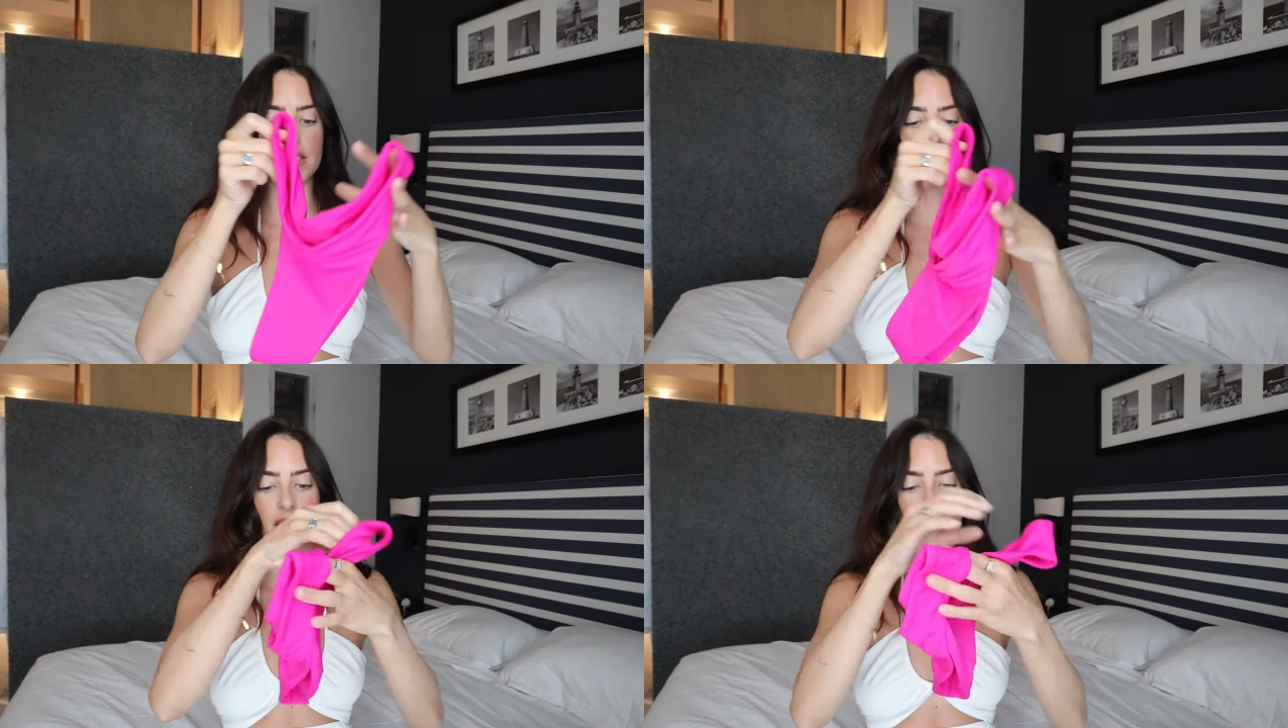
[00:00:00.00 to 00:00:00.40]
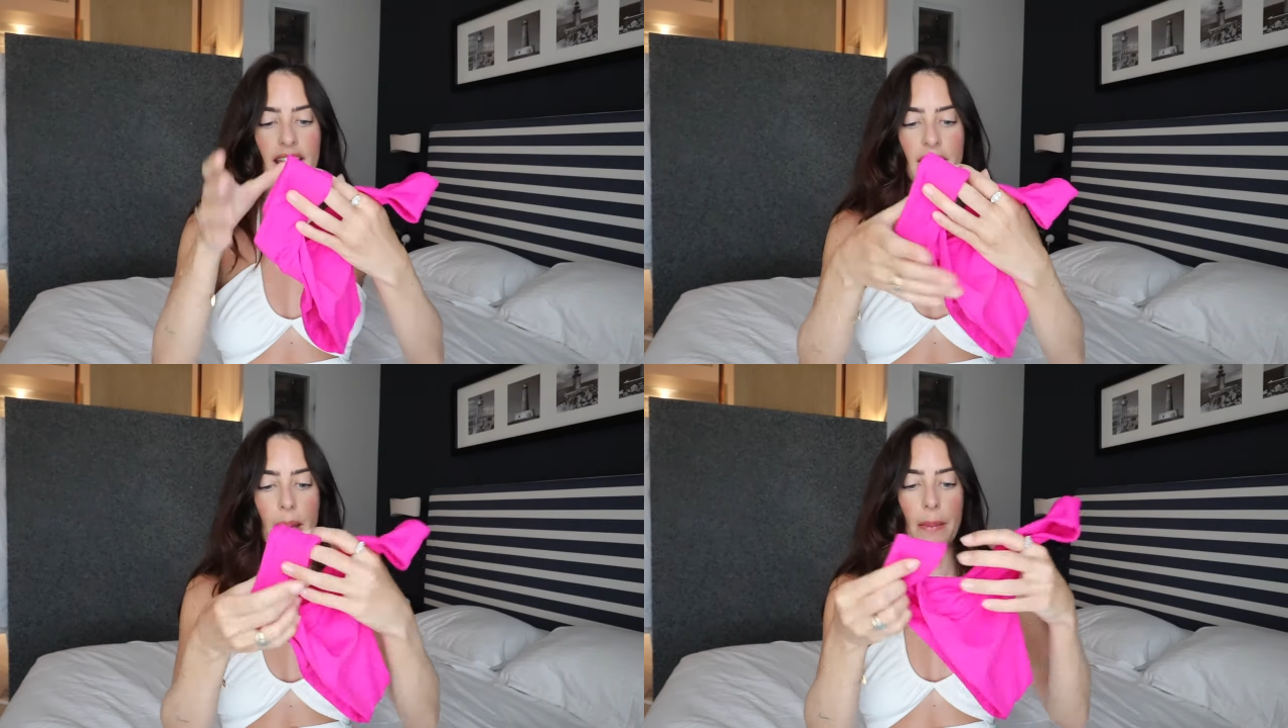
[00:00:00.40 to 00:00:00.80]

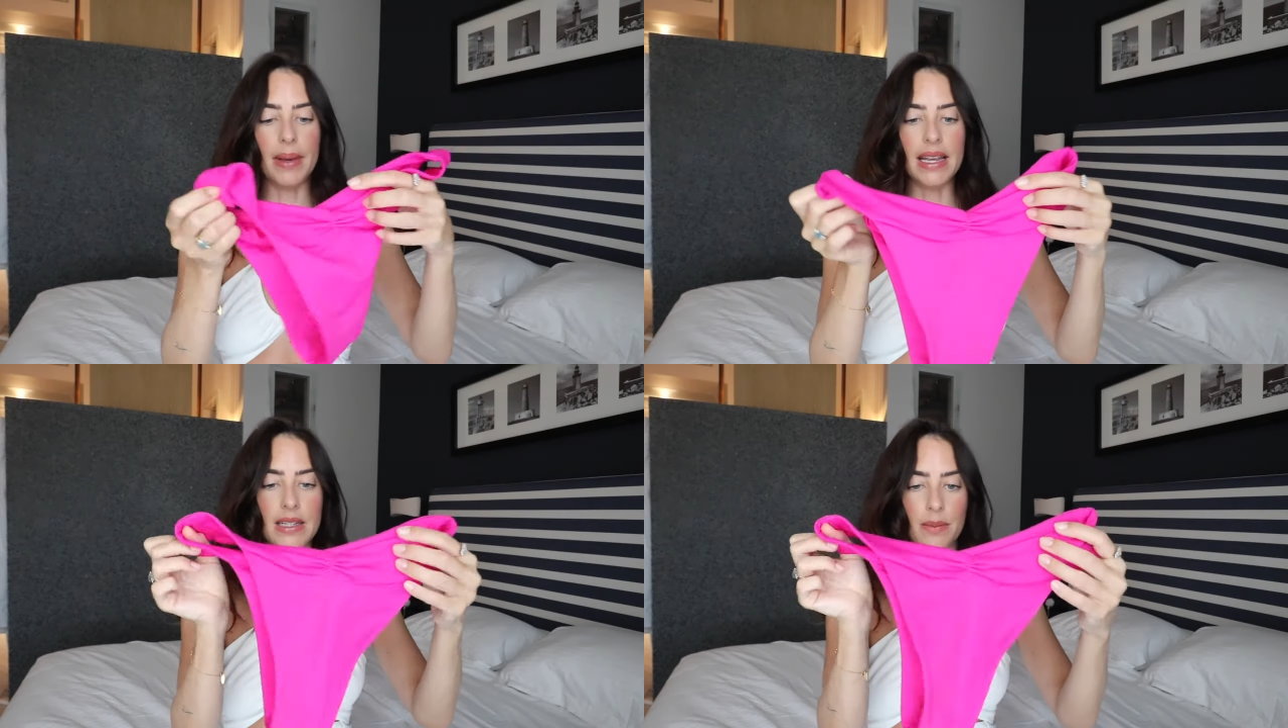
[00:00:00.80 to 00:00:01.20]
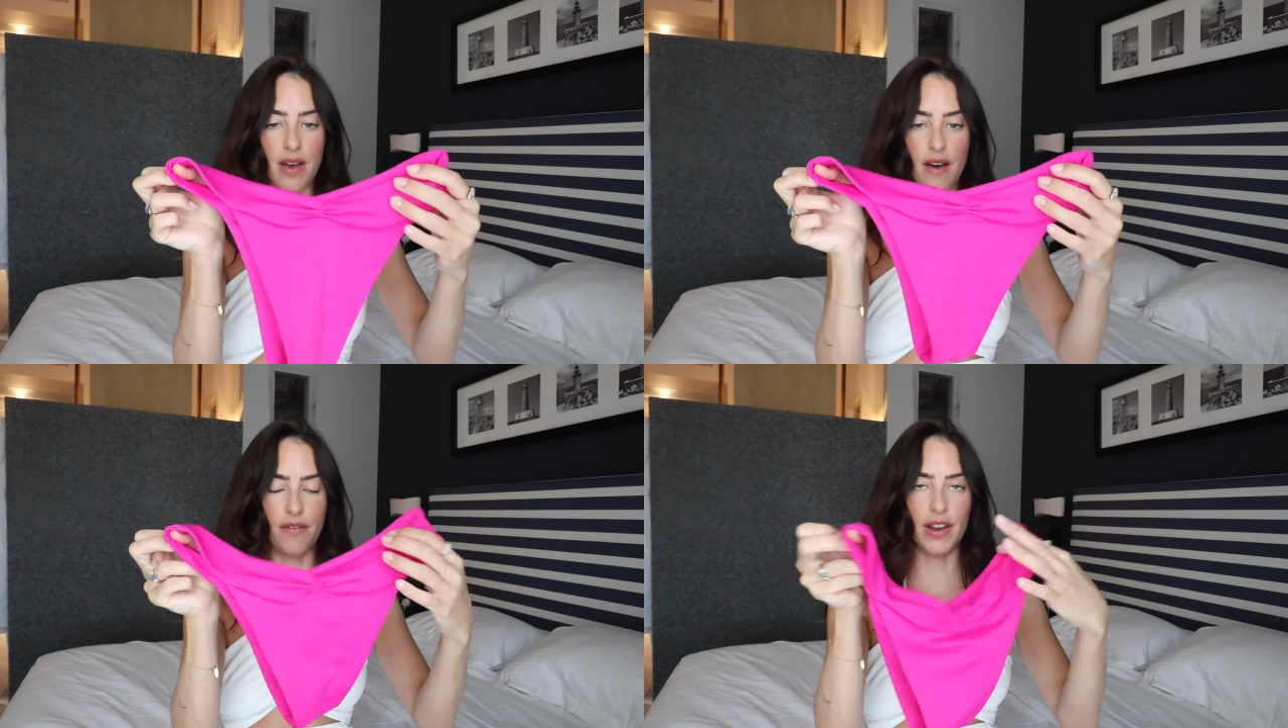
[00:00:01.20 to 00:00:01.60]
design, medium
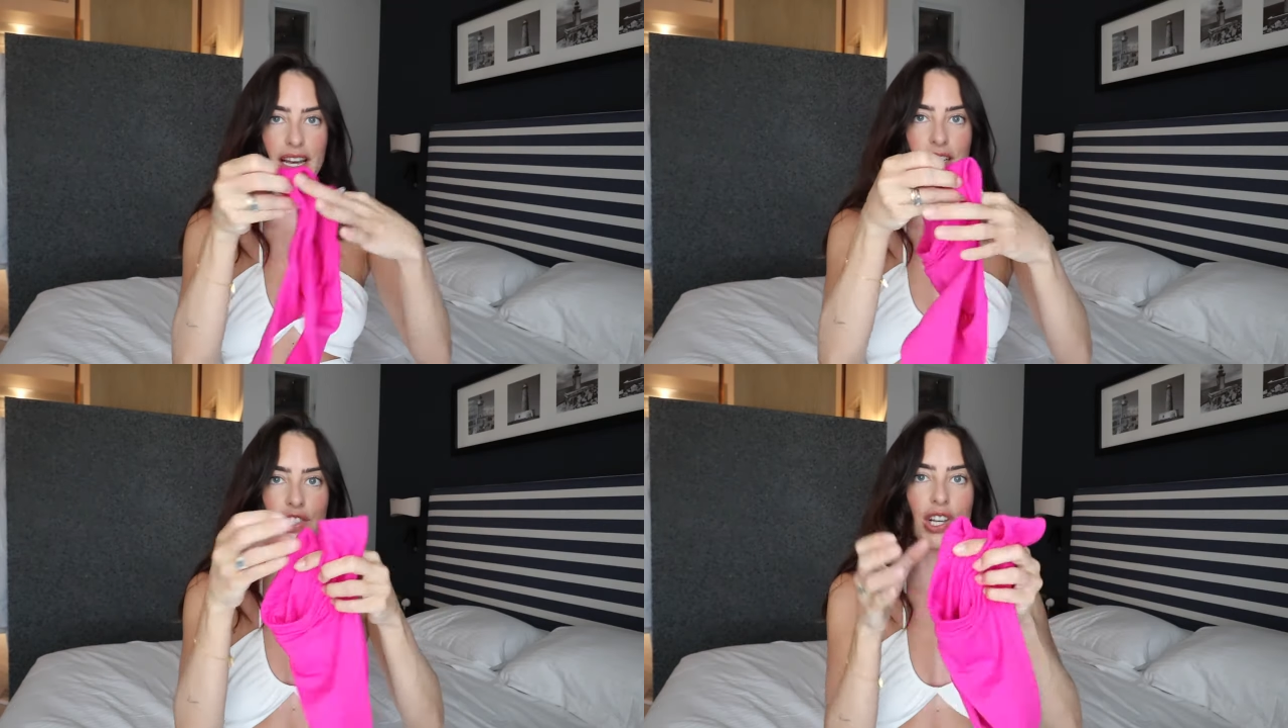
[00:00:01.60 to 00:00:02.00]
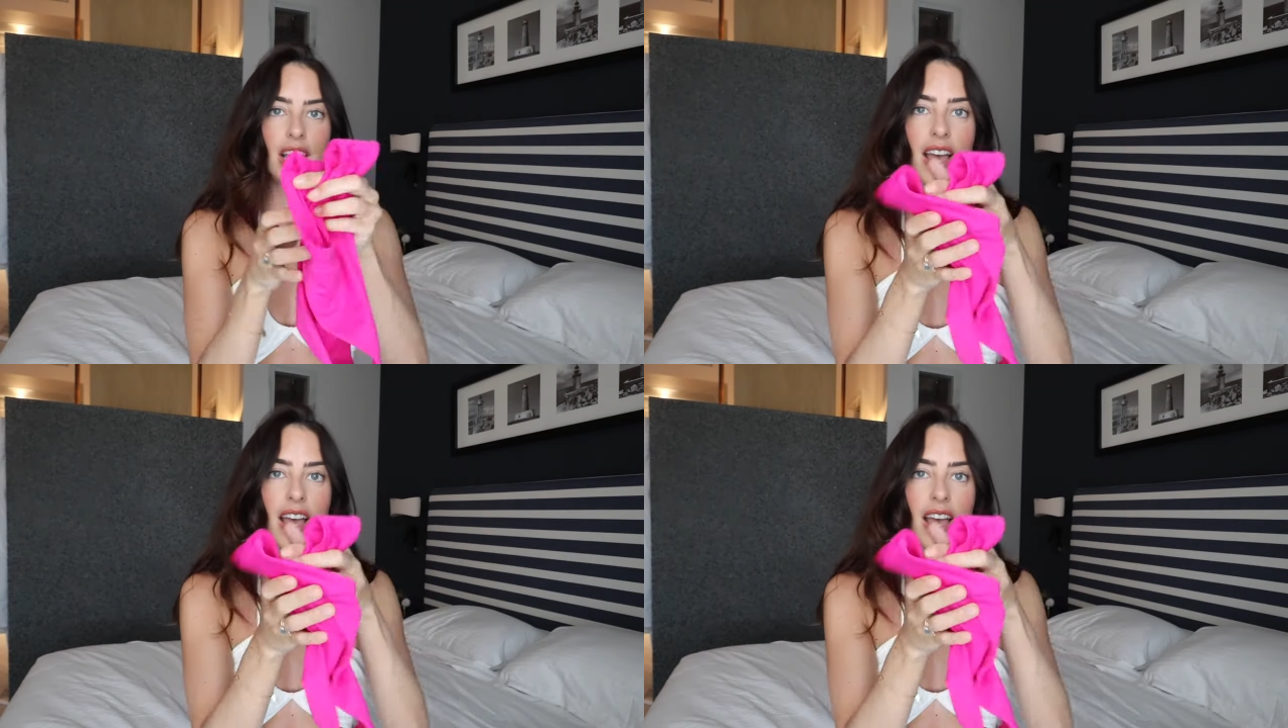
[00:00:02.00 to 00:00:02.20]
coverage,